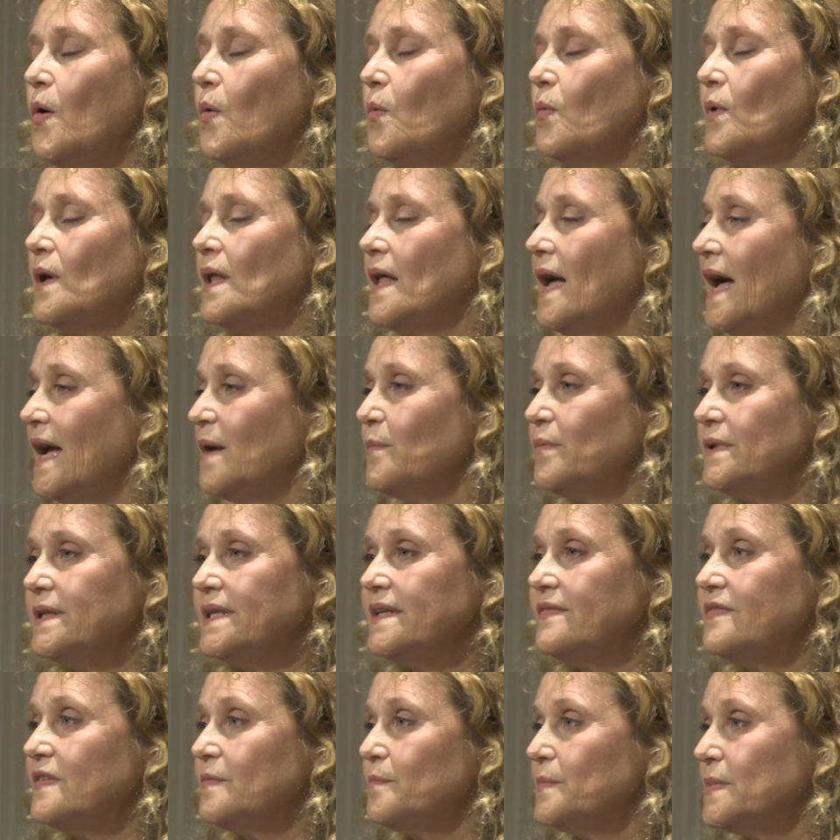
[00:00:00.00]
well, I
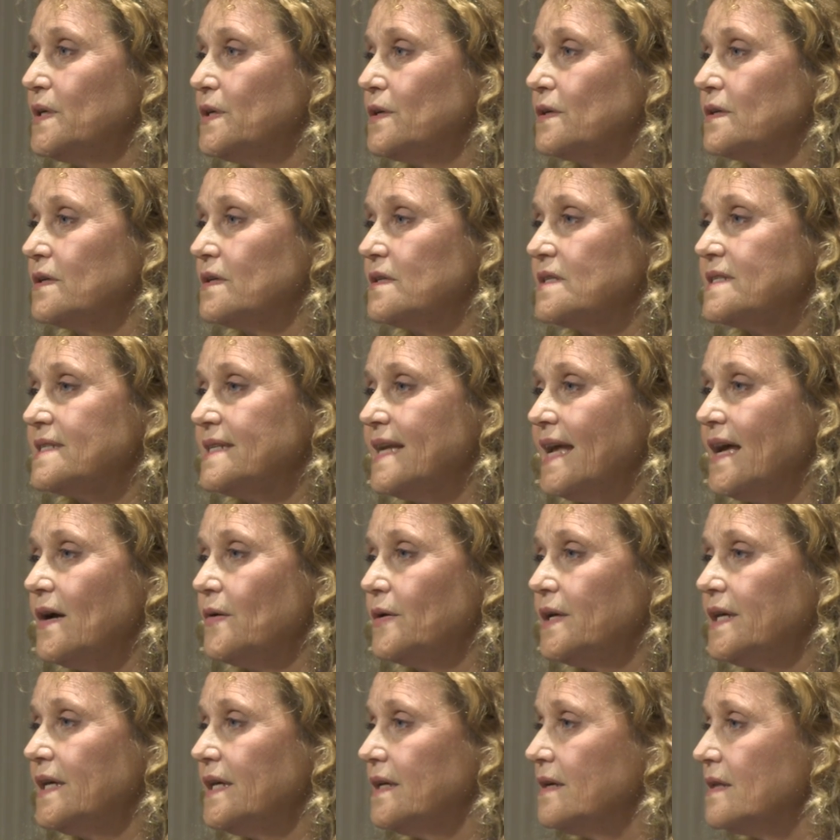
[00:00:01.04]
believe in miracles
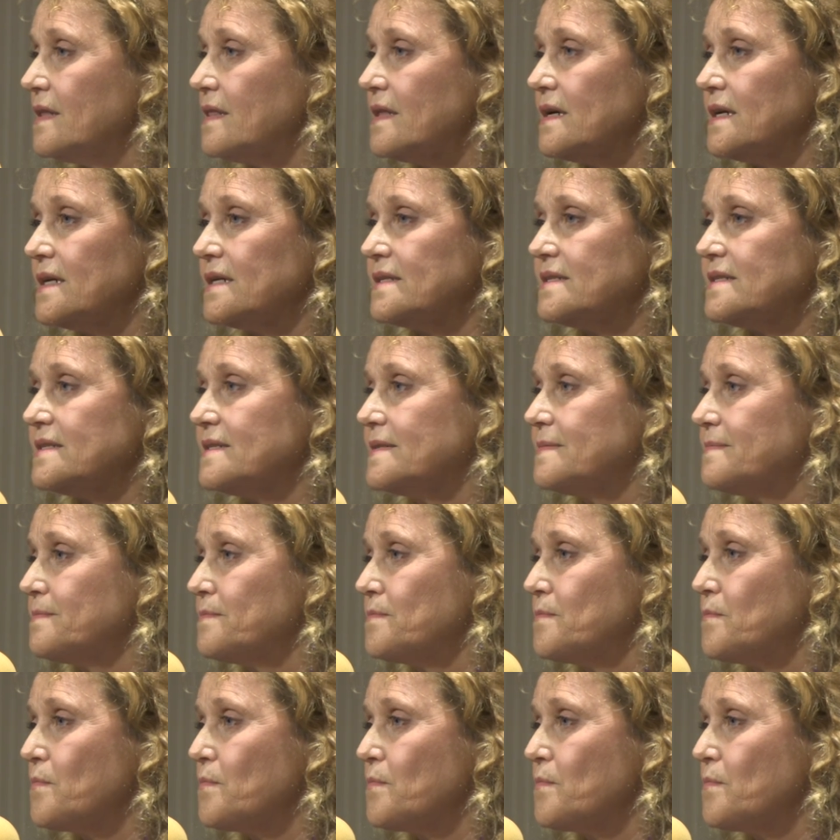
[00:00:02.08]
now, heal this.